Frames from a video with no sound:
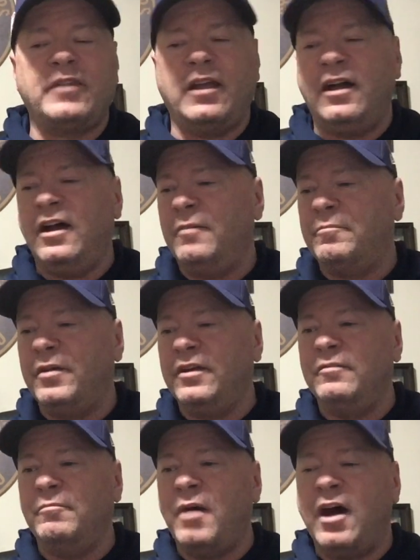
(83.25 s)
uh,
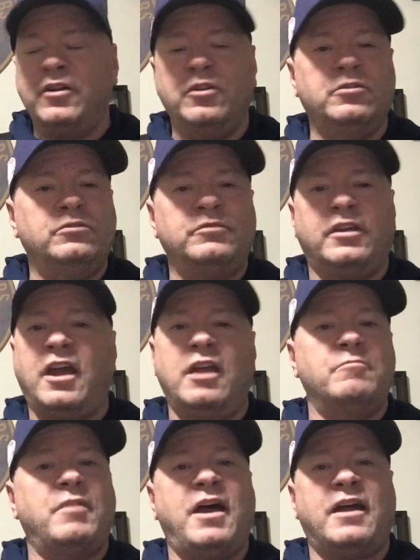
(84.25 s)
but Manu
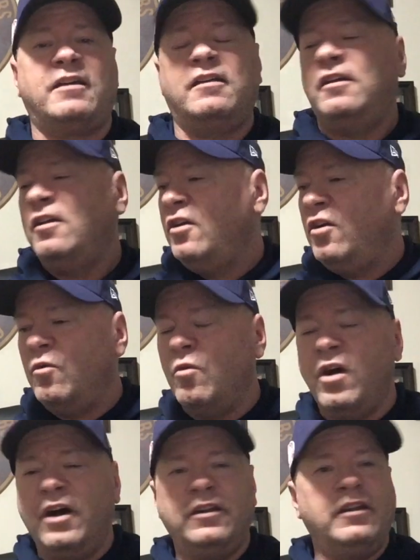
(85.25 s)
came back
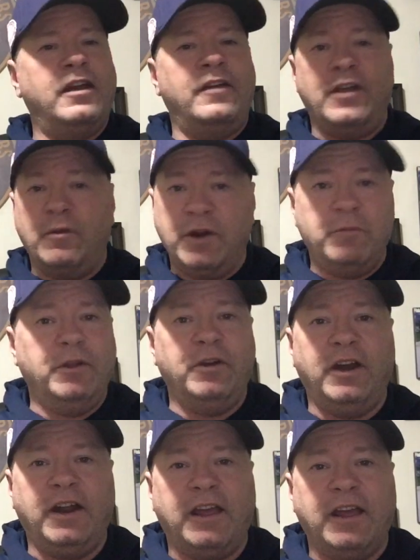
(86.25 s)
one, and they win
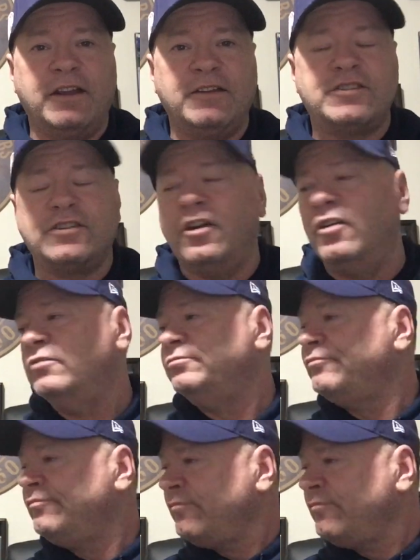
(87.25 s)
immunity again. So,